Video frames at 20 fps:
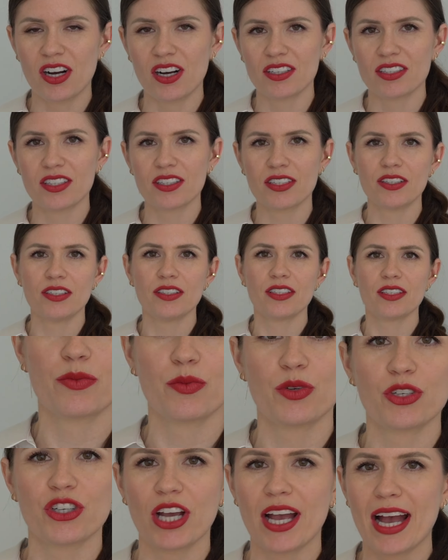consults,
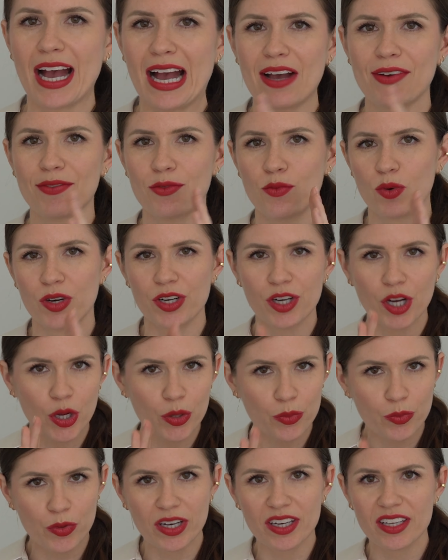which I have
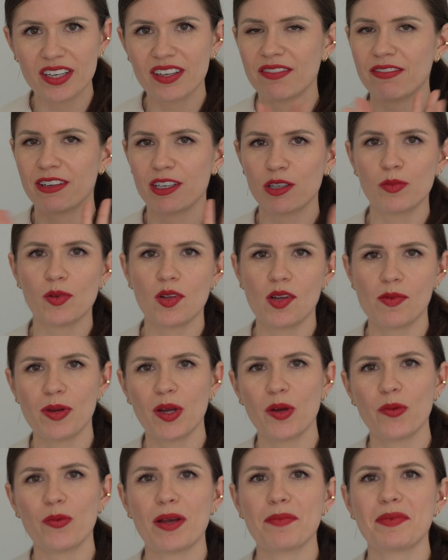one-on-one available on
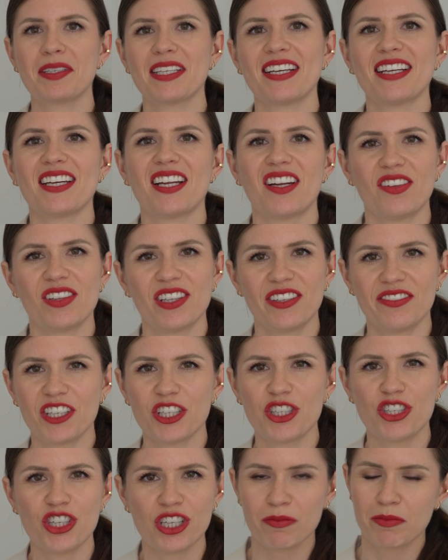my website at
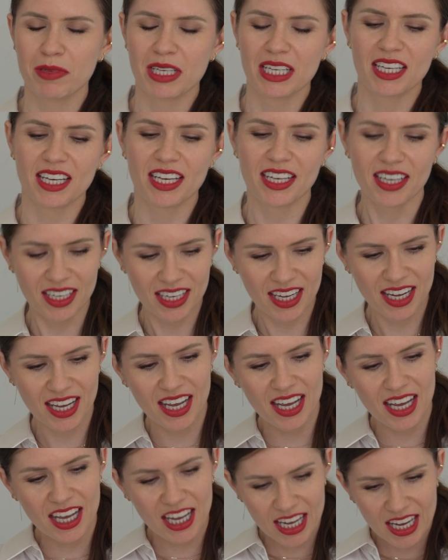Olivia G Media,
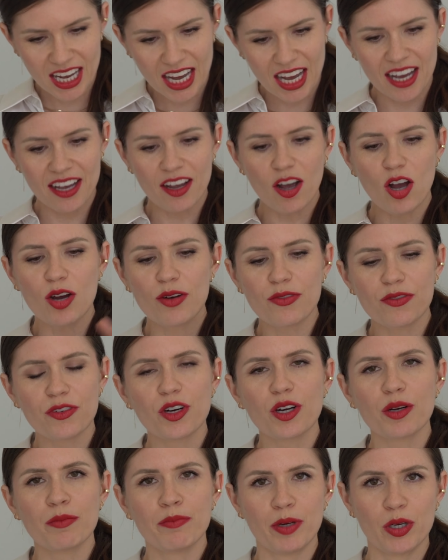I
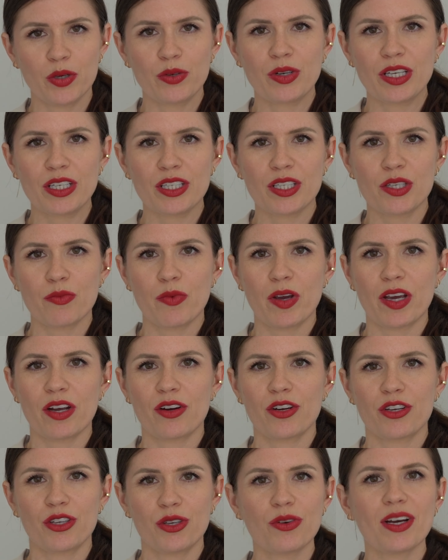offer a bonus
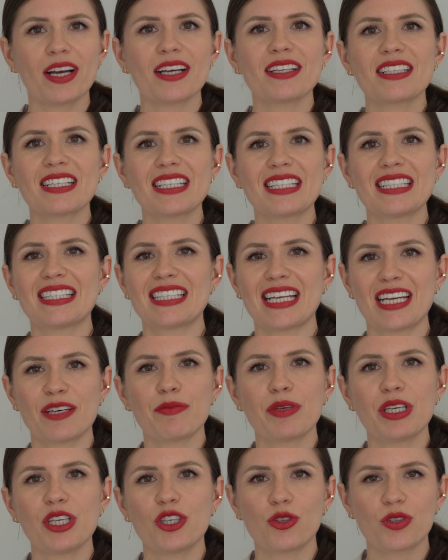where you guys can send
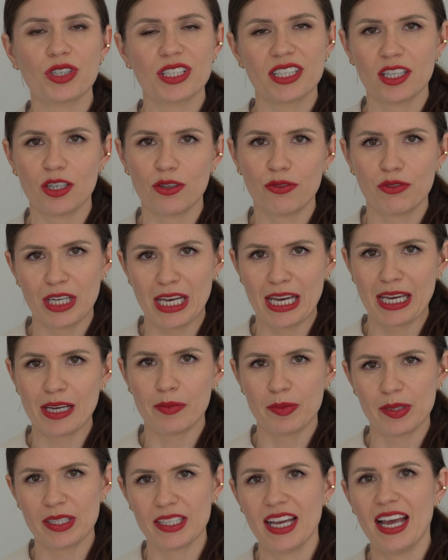me your
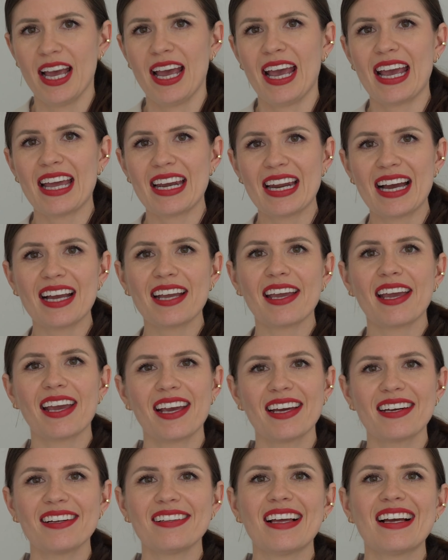self-tapes and I
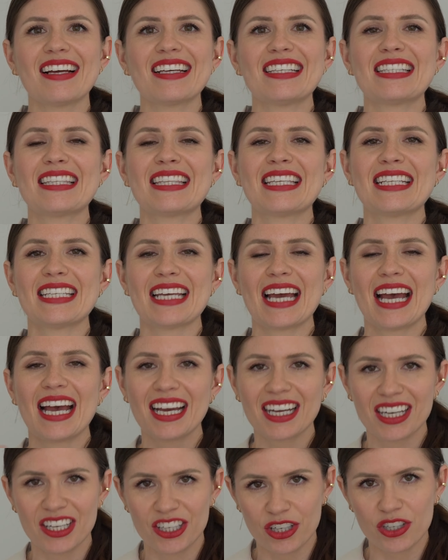analyze the
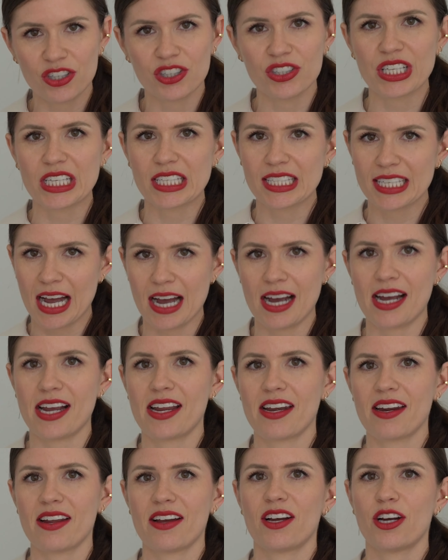technical
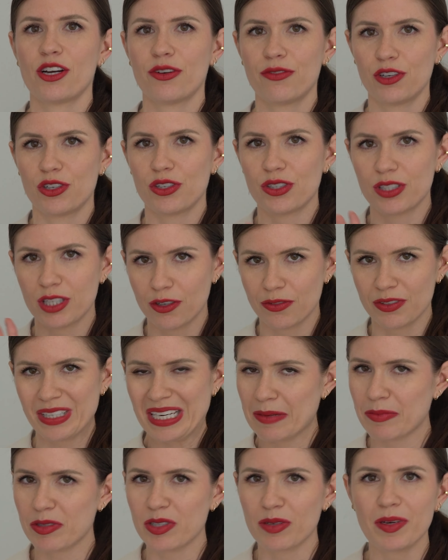side of your
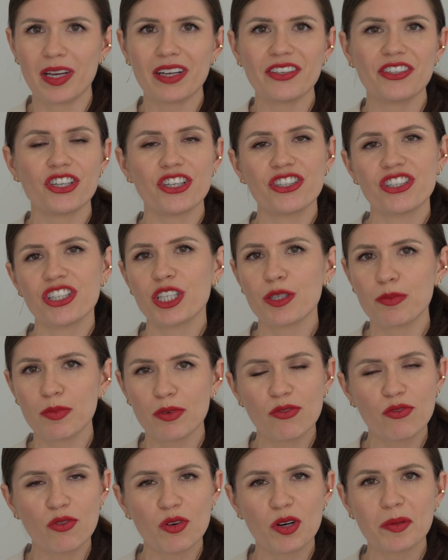self-tape. So I'm not judging your
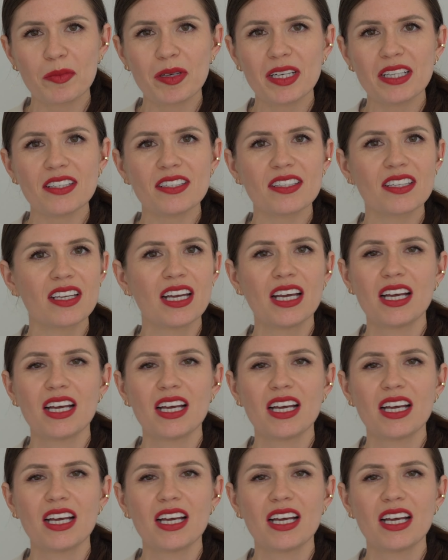performance,